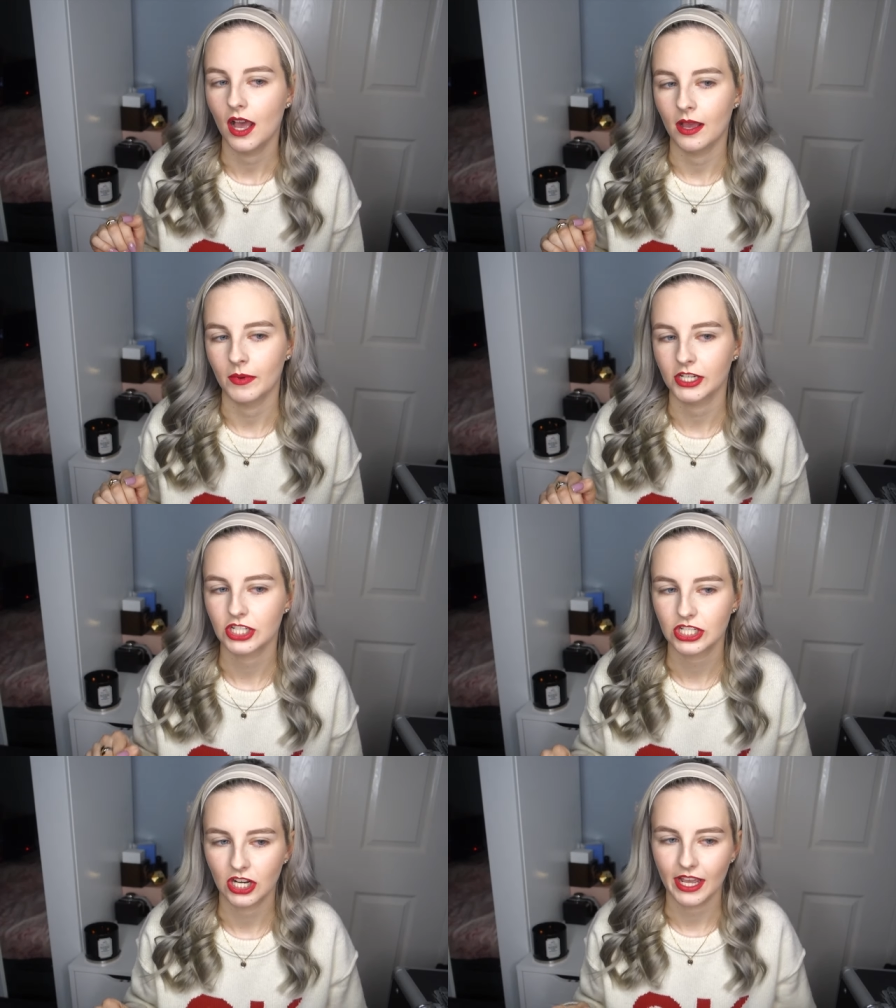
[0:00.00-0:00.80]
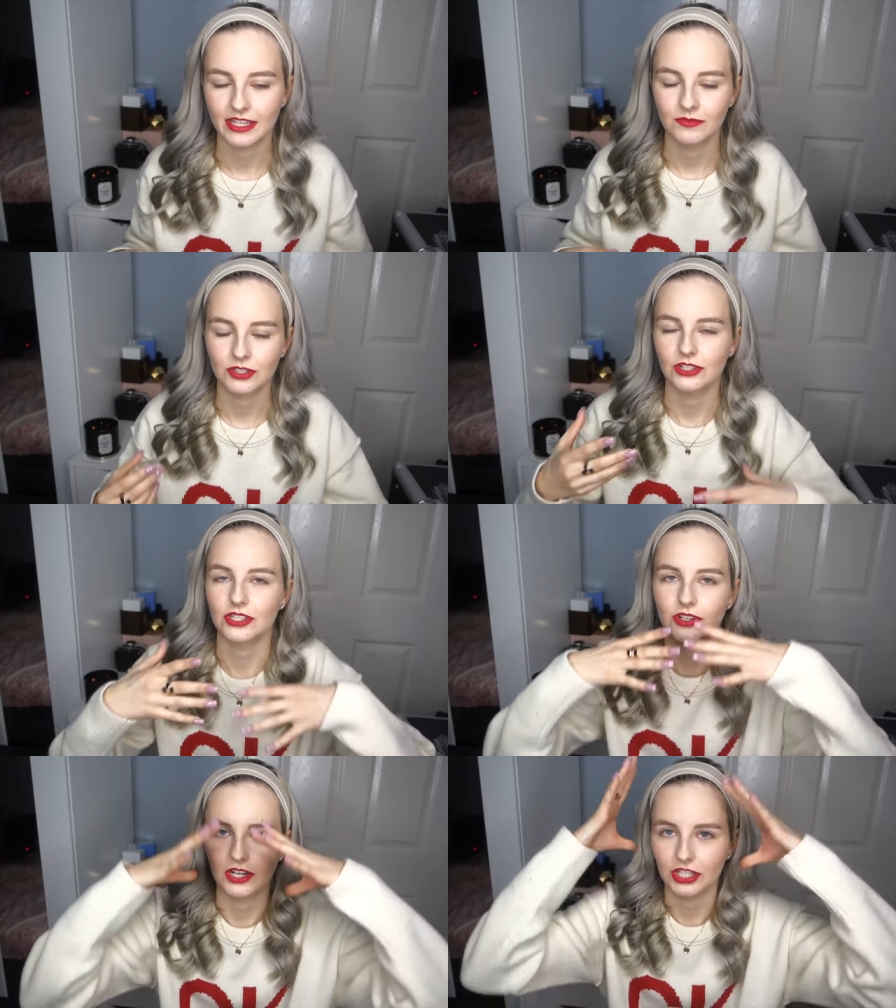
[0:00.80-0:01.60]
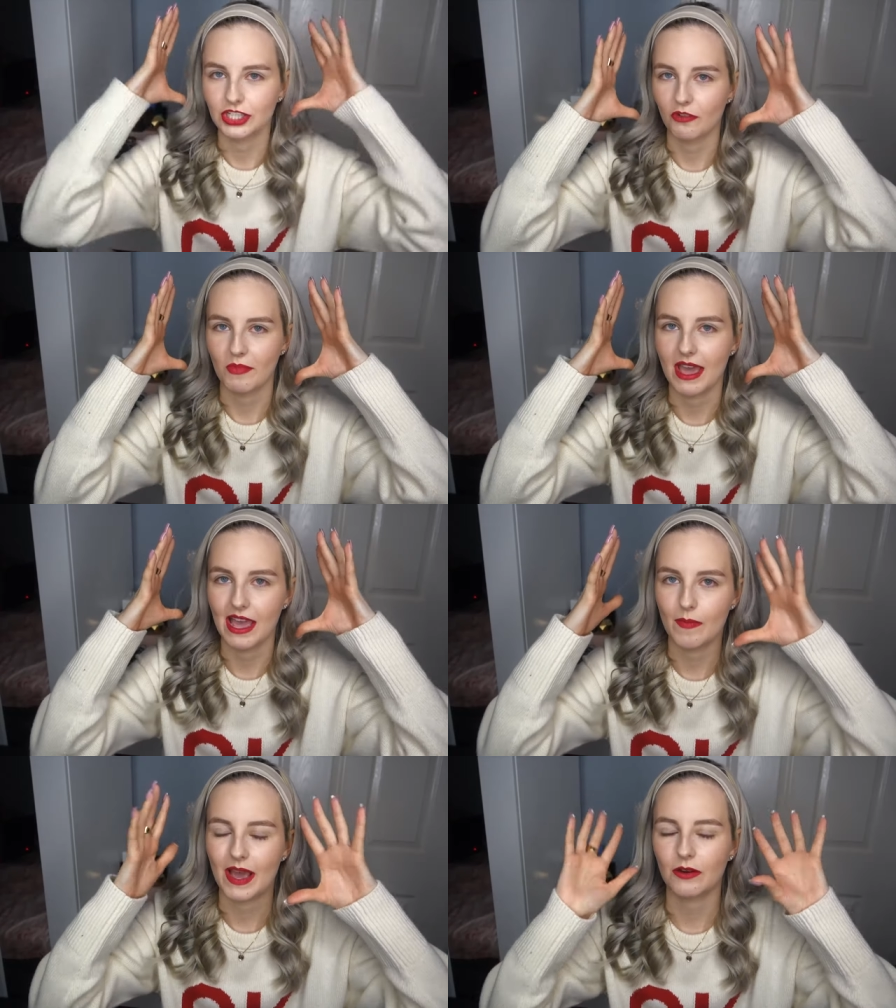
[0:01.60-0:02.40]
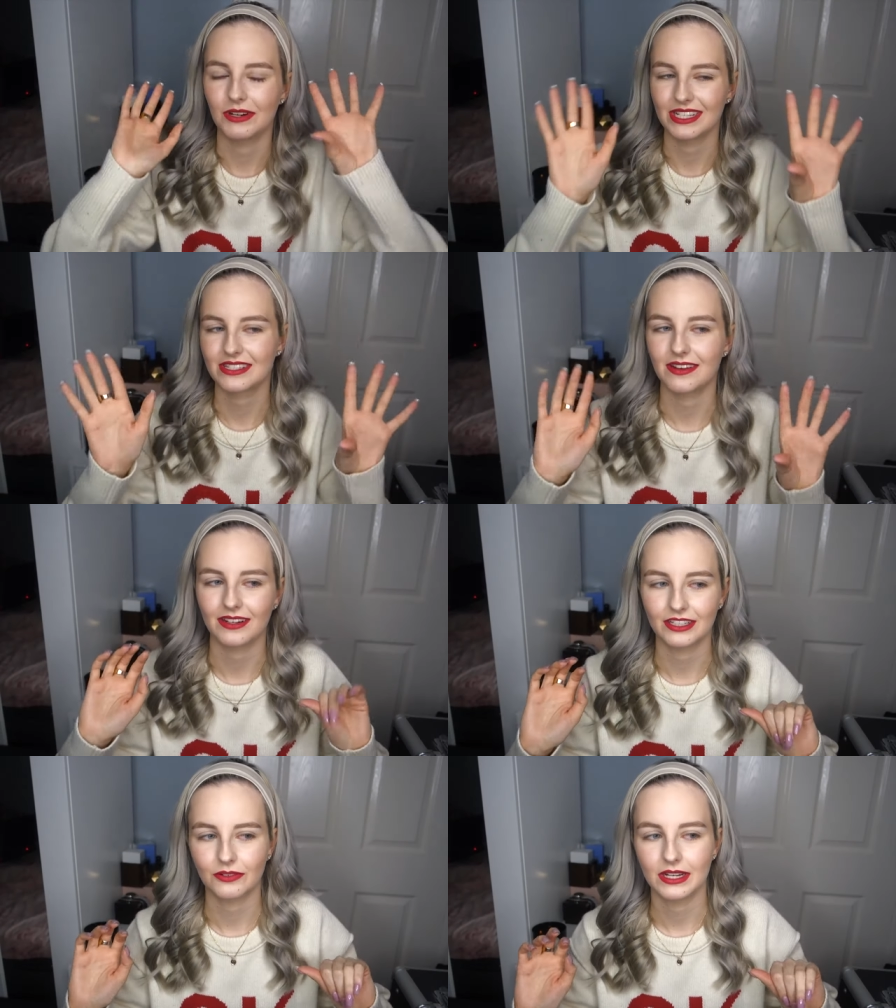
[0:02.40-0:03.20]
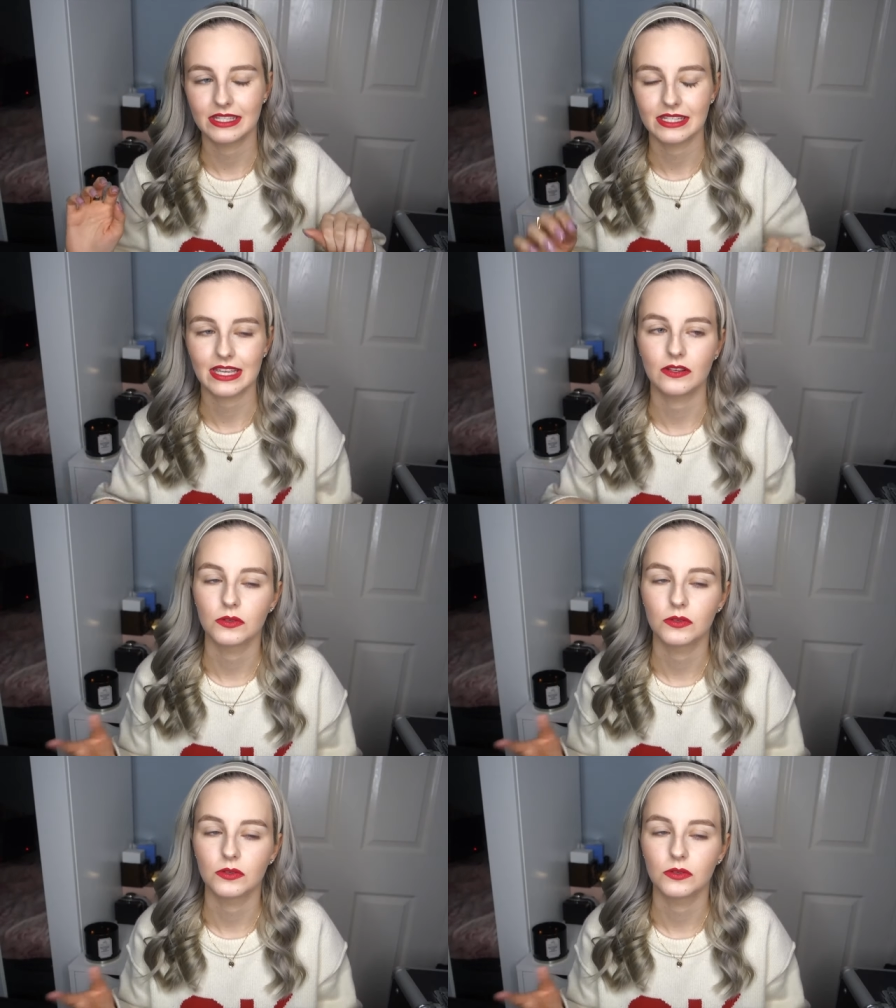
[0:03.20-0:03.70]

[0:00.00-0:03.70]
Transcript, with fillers: um, I just like them to just kind of shove my hair back when it's slightly greasy.